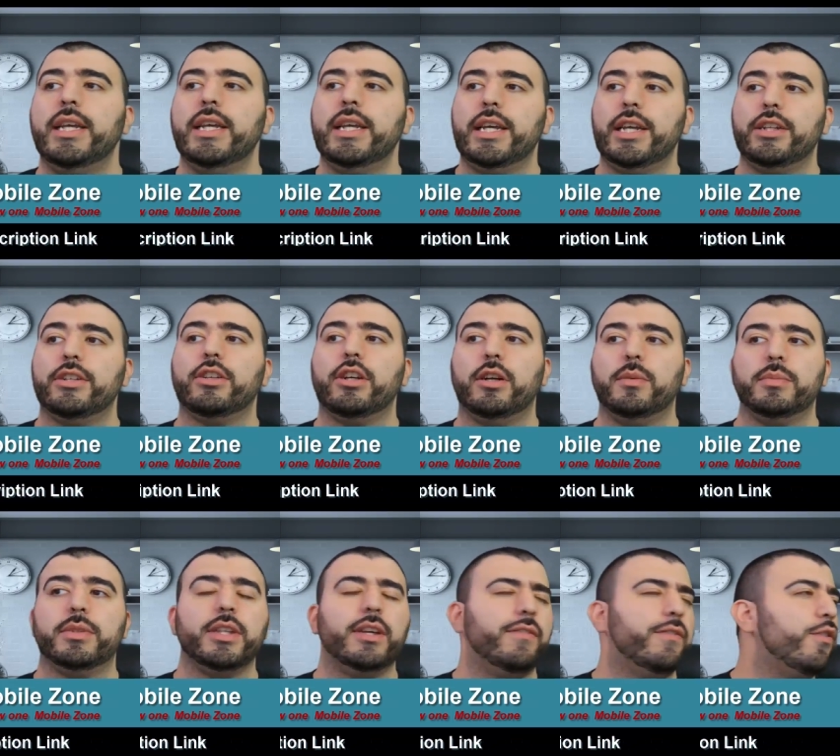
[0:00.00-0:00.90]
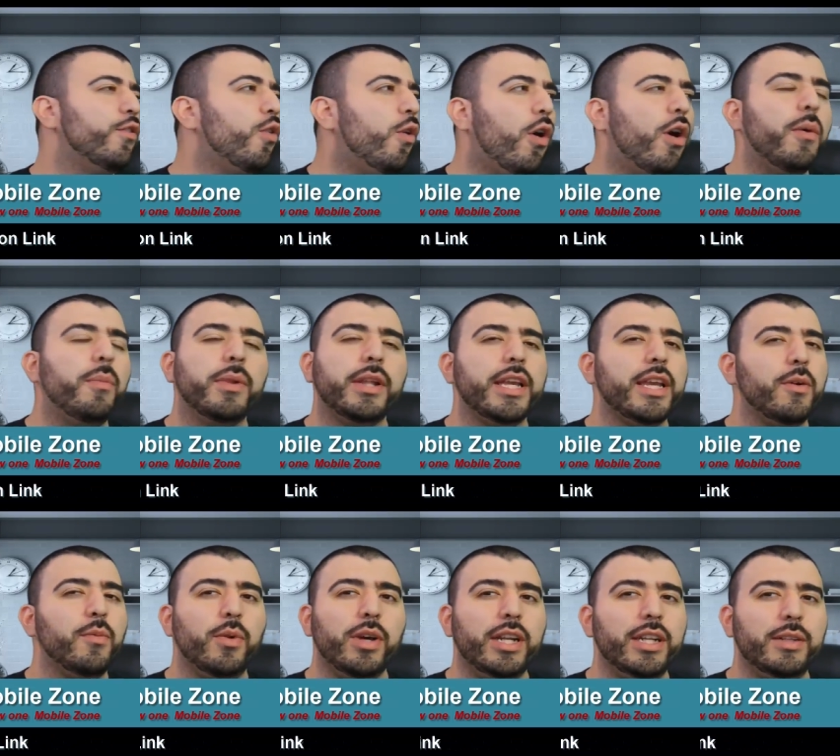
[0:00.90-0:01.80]
in terms of normally
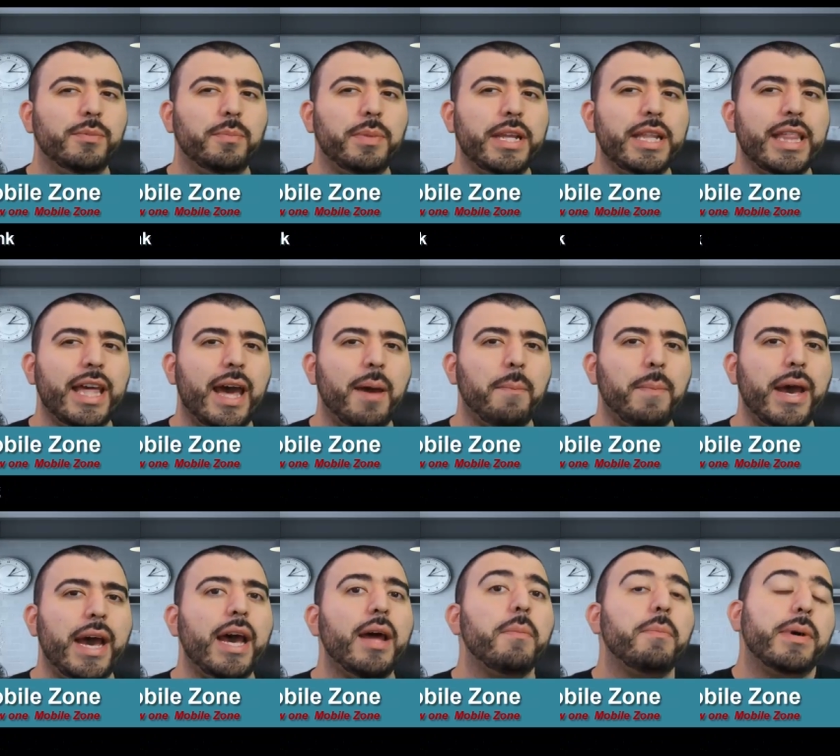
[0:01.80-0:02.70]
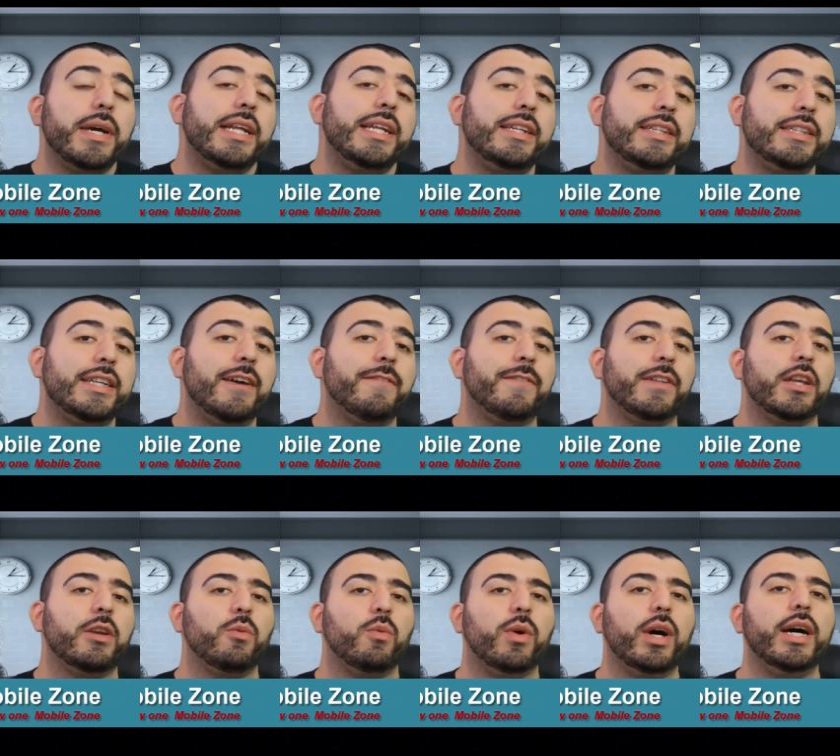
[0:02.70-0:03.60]
it wouldn't be that bad, but it
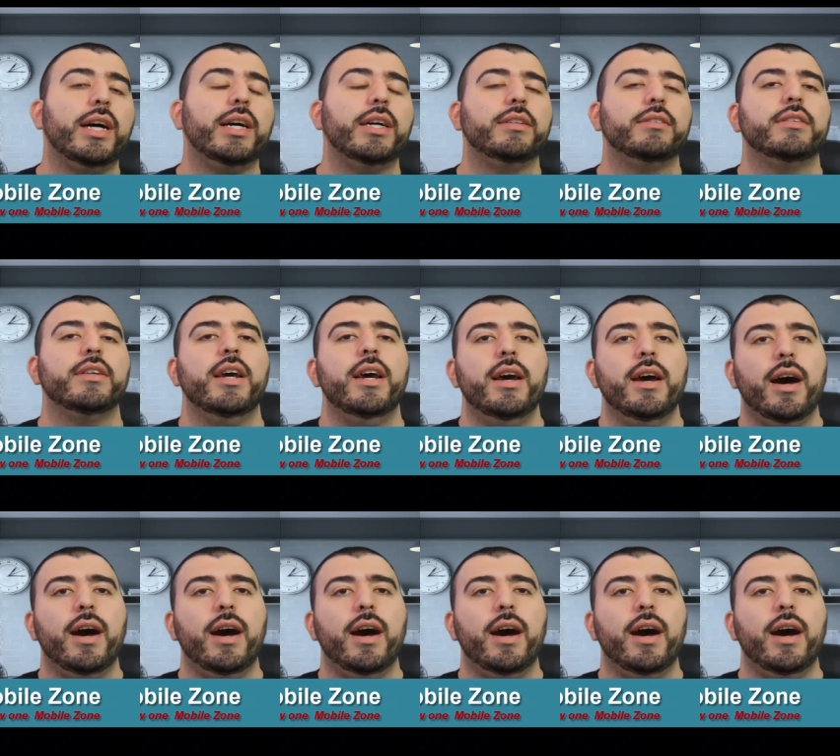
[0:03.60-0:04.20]
definitely was.